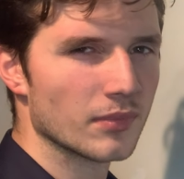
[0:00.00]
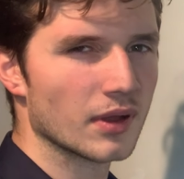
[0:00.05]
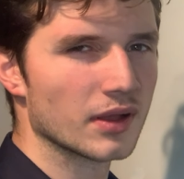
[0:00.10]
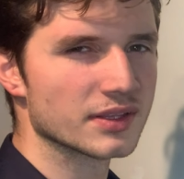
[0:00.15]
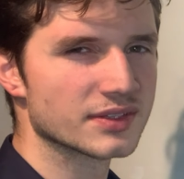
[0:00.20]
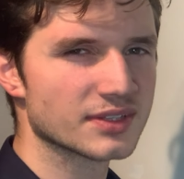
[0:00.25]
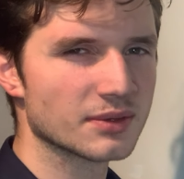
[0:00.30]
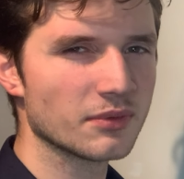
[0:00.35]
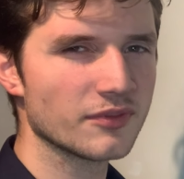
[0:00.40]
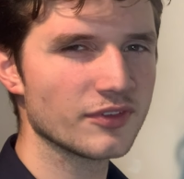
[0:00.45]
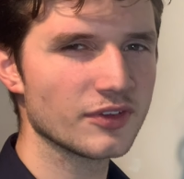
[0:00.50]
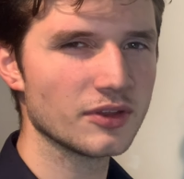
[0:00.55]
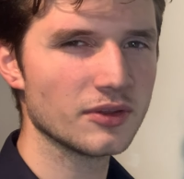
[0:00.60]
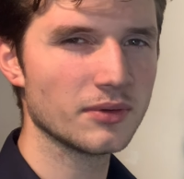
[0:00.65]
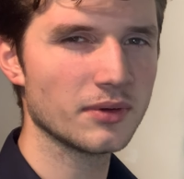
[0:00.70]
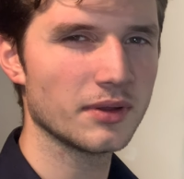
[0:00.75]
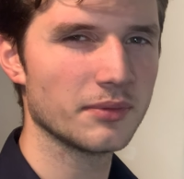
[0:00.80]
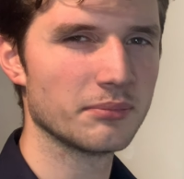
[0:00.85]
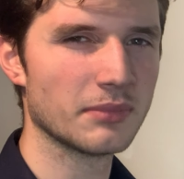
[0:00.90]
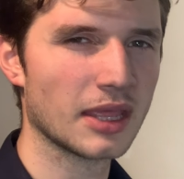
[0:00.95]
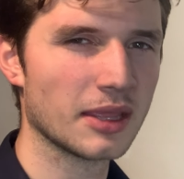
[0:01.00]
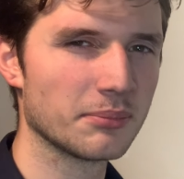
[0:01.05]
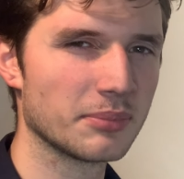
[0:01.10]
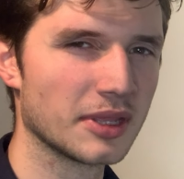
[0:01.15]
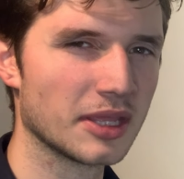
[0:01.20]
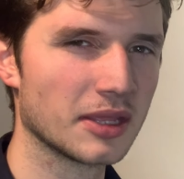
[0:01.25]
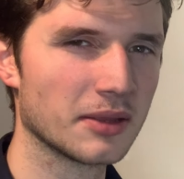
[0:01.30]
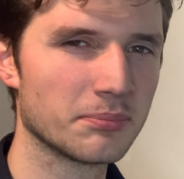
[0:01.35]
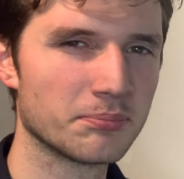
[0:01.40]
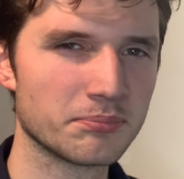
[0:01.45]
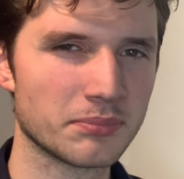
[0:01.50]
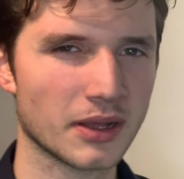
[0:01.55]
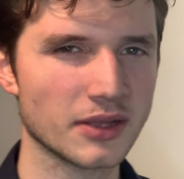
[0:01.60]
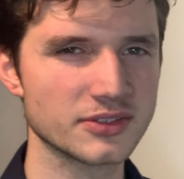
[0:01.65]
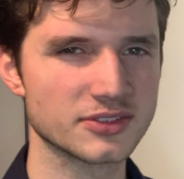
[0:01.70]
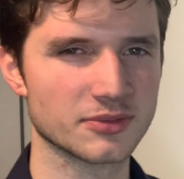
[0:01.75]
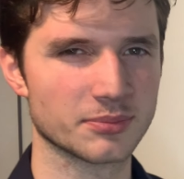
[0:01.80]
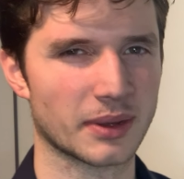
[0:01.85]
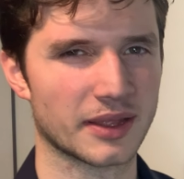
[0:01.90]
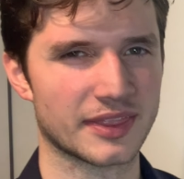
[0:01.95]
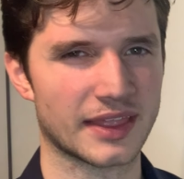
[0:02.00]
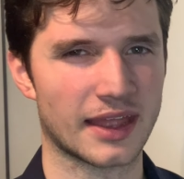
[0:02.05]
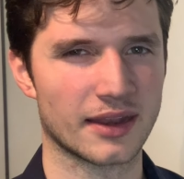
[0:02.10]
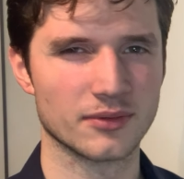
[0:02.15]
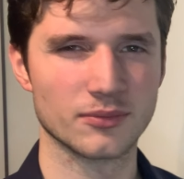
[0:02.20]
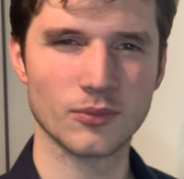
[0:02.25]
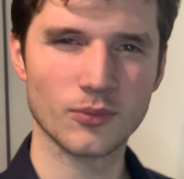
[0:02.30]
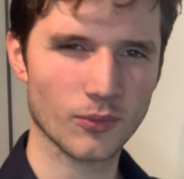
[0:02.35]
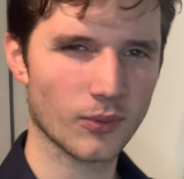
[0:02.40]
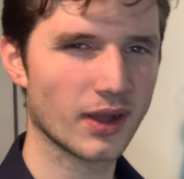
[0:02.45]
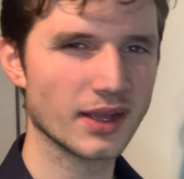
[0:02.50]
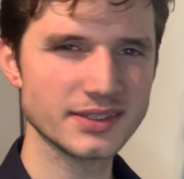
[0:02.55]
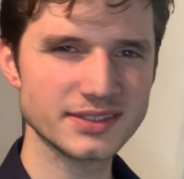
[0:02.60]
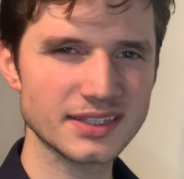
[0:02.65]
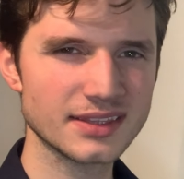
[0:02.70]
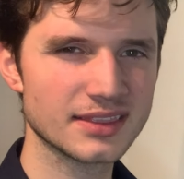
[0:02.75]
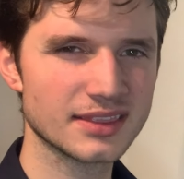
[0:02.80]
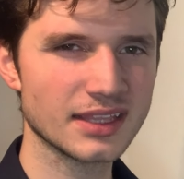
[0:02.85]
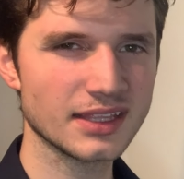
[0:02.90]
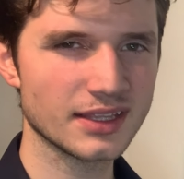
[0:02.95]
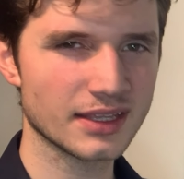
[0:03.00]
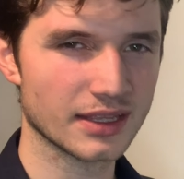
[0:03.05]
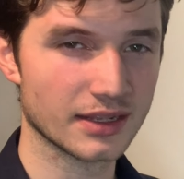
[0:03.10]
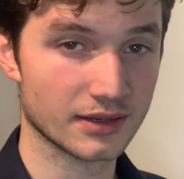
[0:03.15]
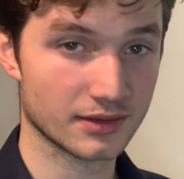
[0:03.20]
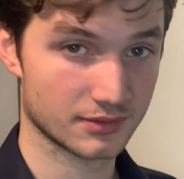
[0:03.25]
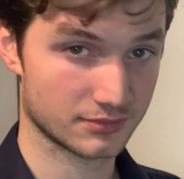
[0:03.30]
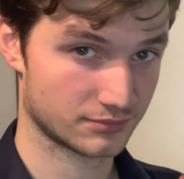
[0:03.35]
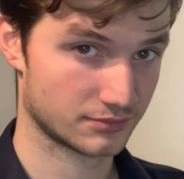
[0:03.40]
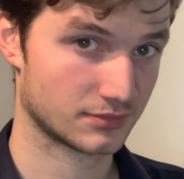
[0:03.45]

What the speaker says: Some of you may be puzzled by that. Why is it thinking?